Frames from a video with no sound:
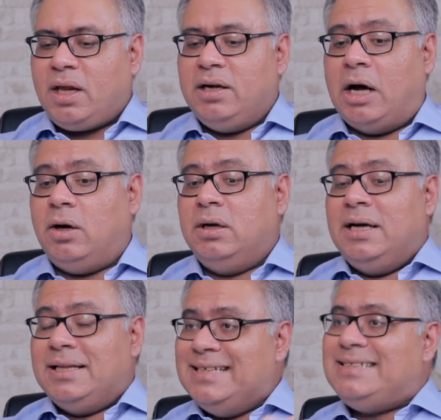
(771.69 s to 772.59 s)
Now,
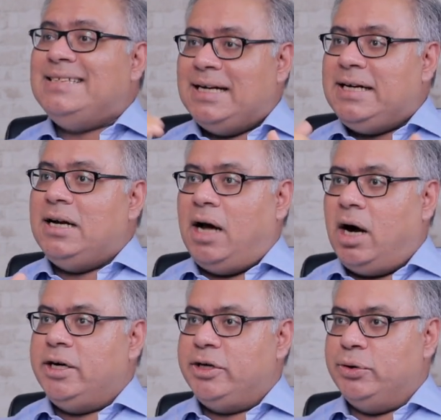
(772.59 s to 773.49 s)
this is a little
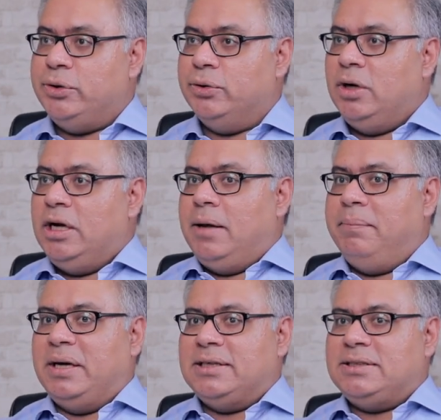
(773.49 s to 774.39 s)
harder to do
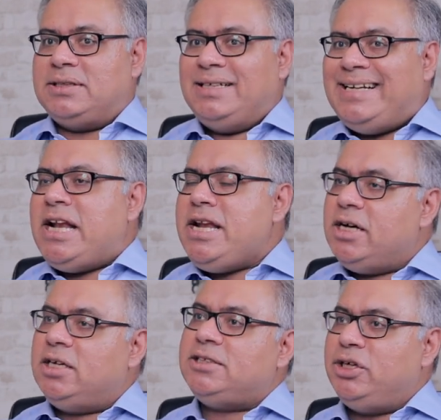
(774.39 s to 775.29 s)
because 10
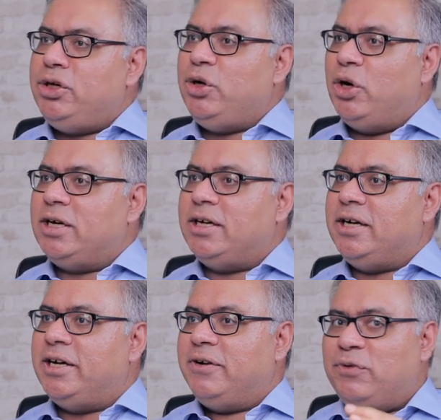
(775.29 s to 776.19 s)
years into your
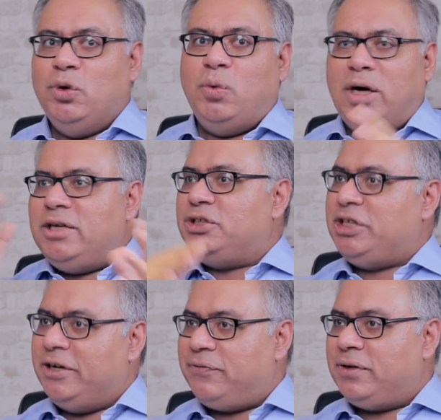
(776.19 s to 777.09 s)
career, if you want to
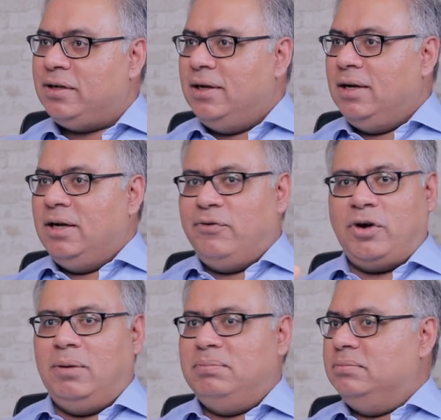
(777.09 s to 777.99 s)
shift
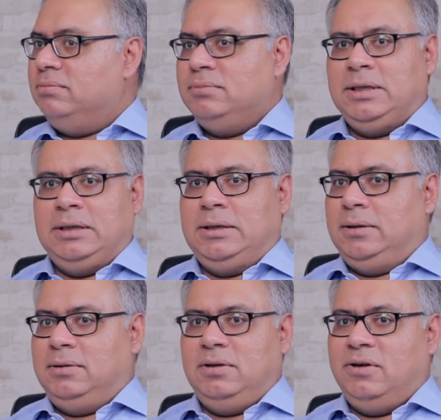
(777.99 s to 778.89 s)
from
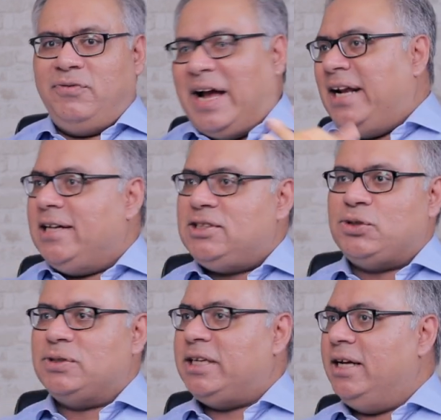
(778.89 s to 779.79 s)
finance
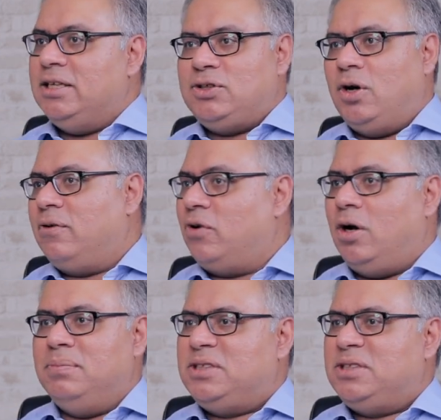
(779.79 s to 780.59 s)
to sales or from